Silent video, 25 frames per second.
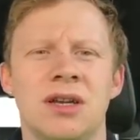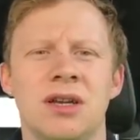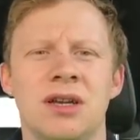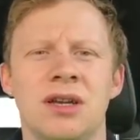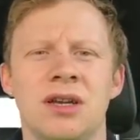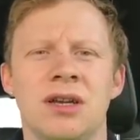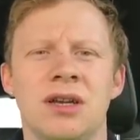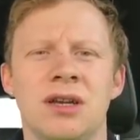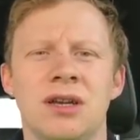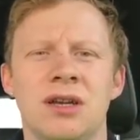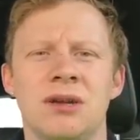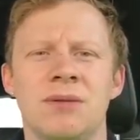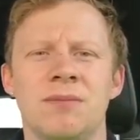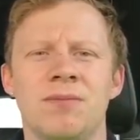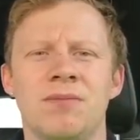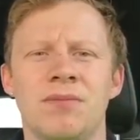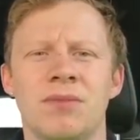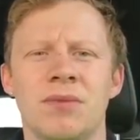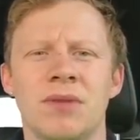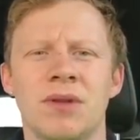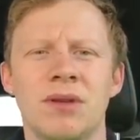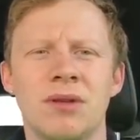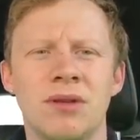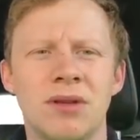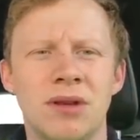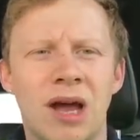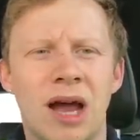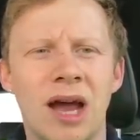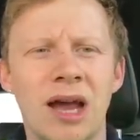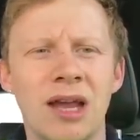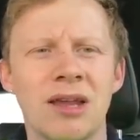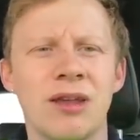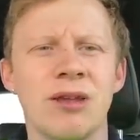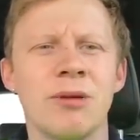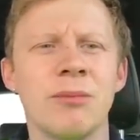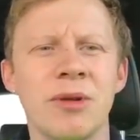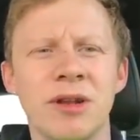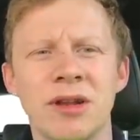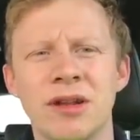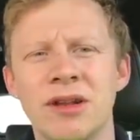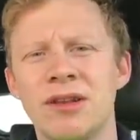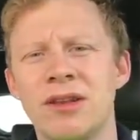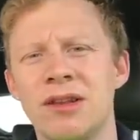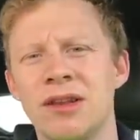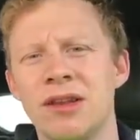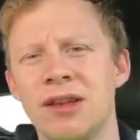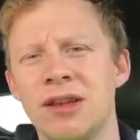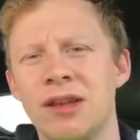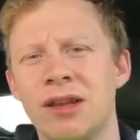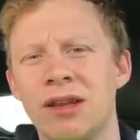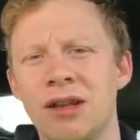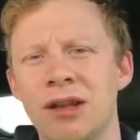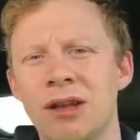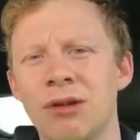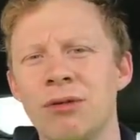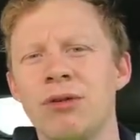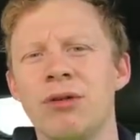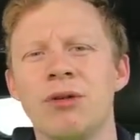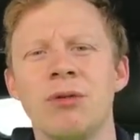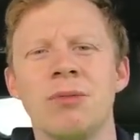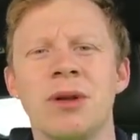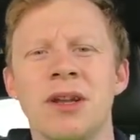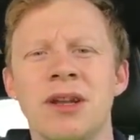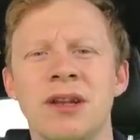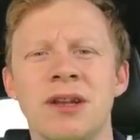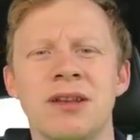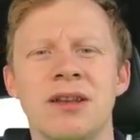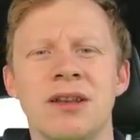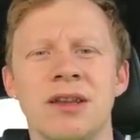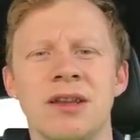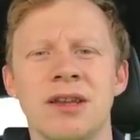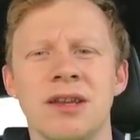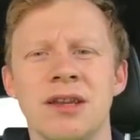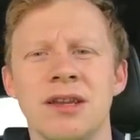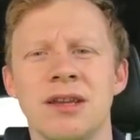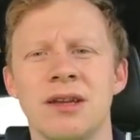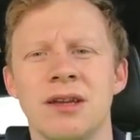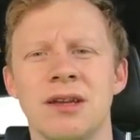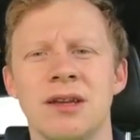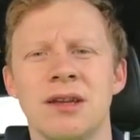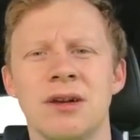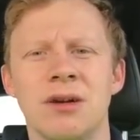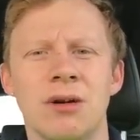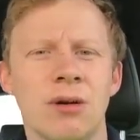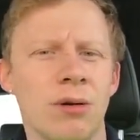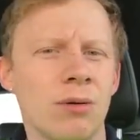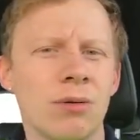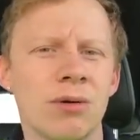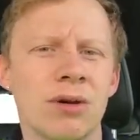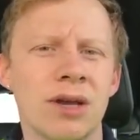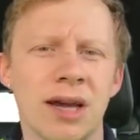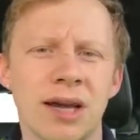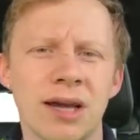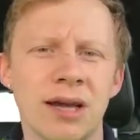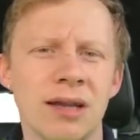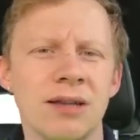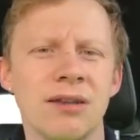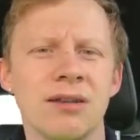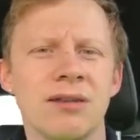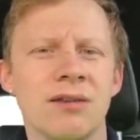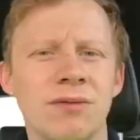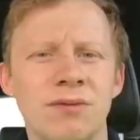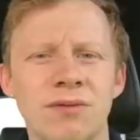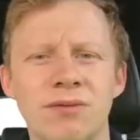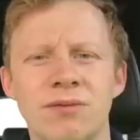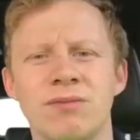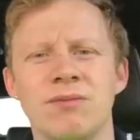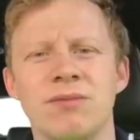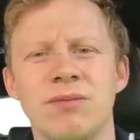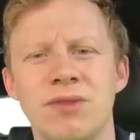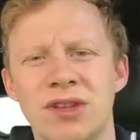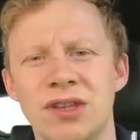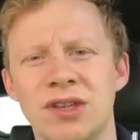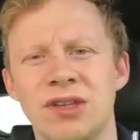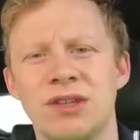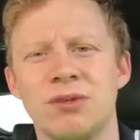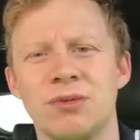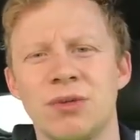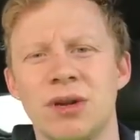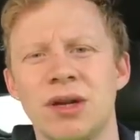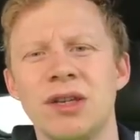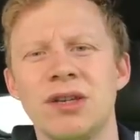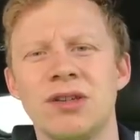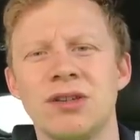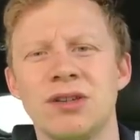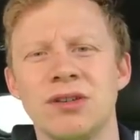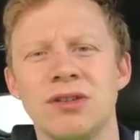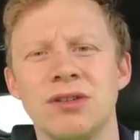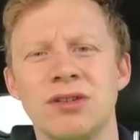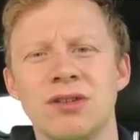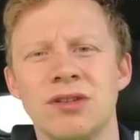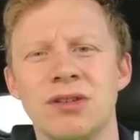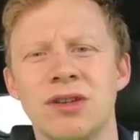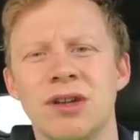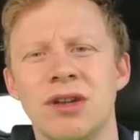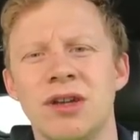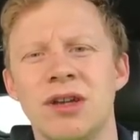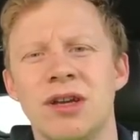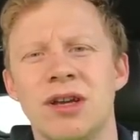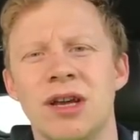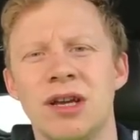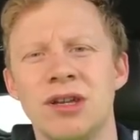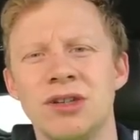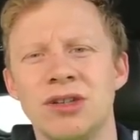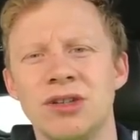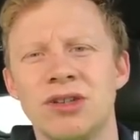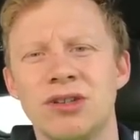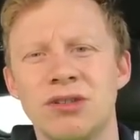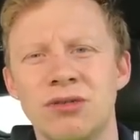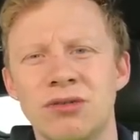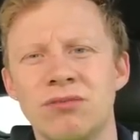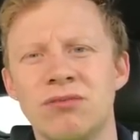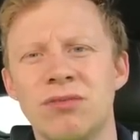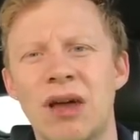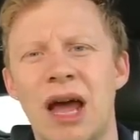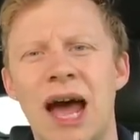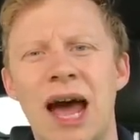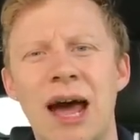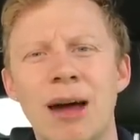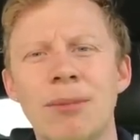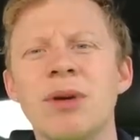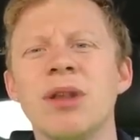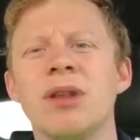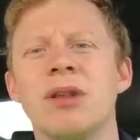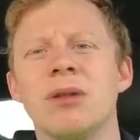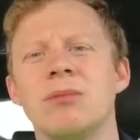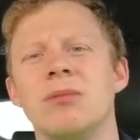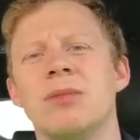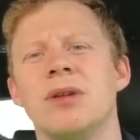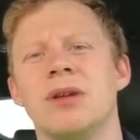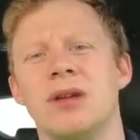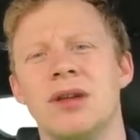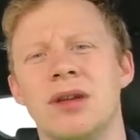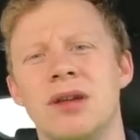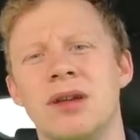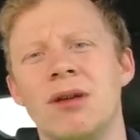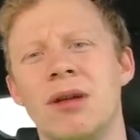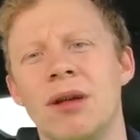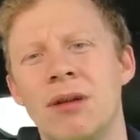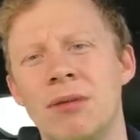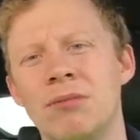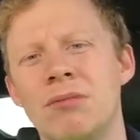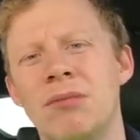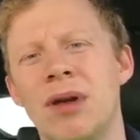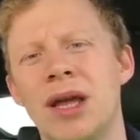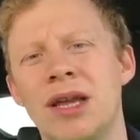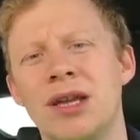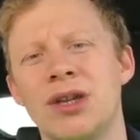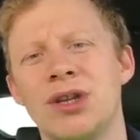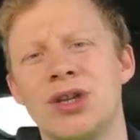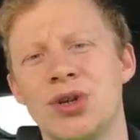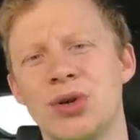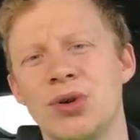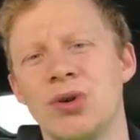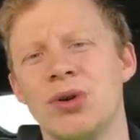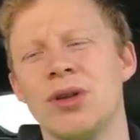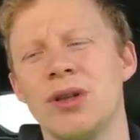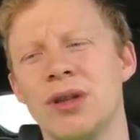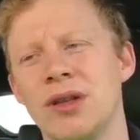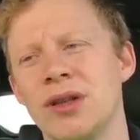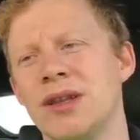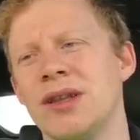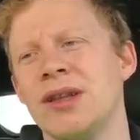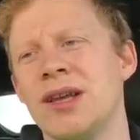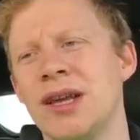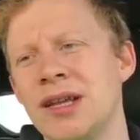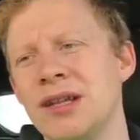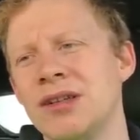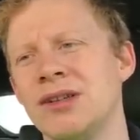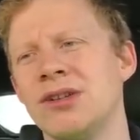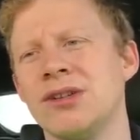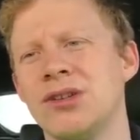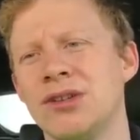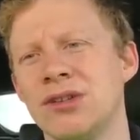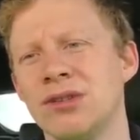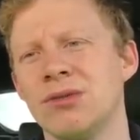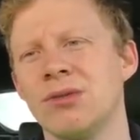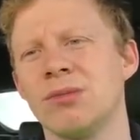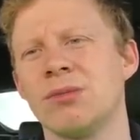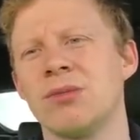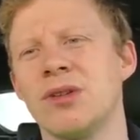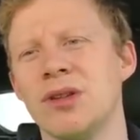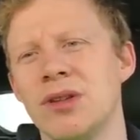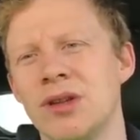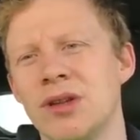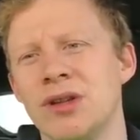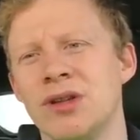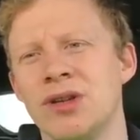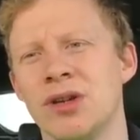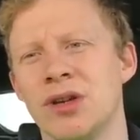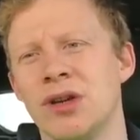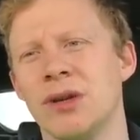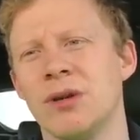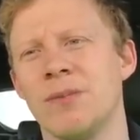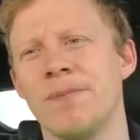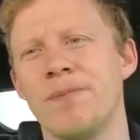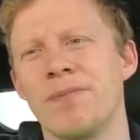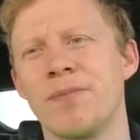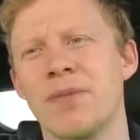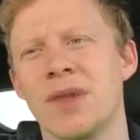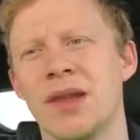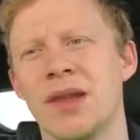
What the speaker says: high humidity, low humidity, all kinds of situations, and just hammer them and make sure that the engines are up to the job.